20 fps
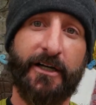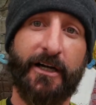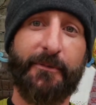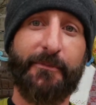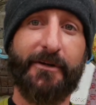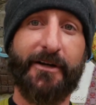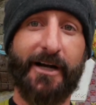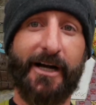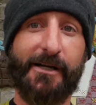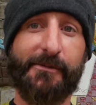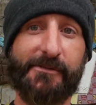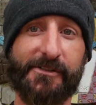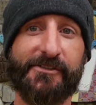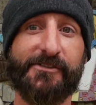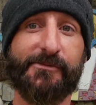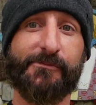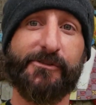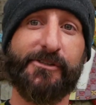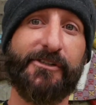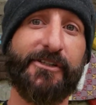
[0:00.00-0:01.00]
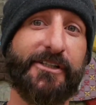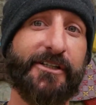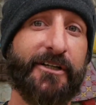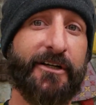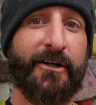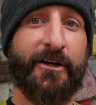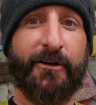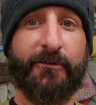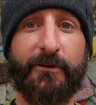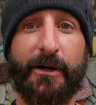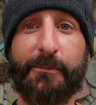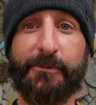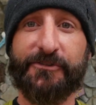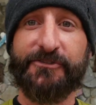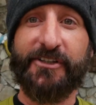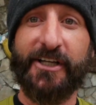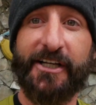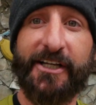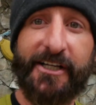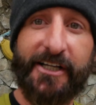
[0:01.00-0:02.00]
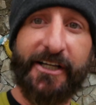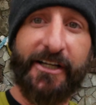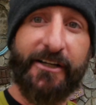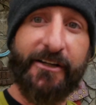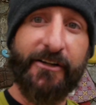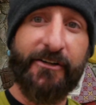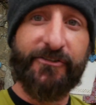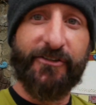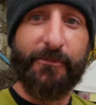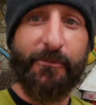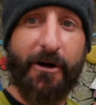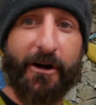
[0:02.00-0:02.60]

And behind me is some really representing some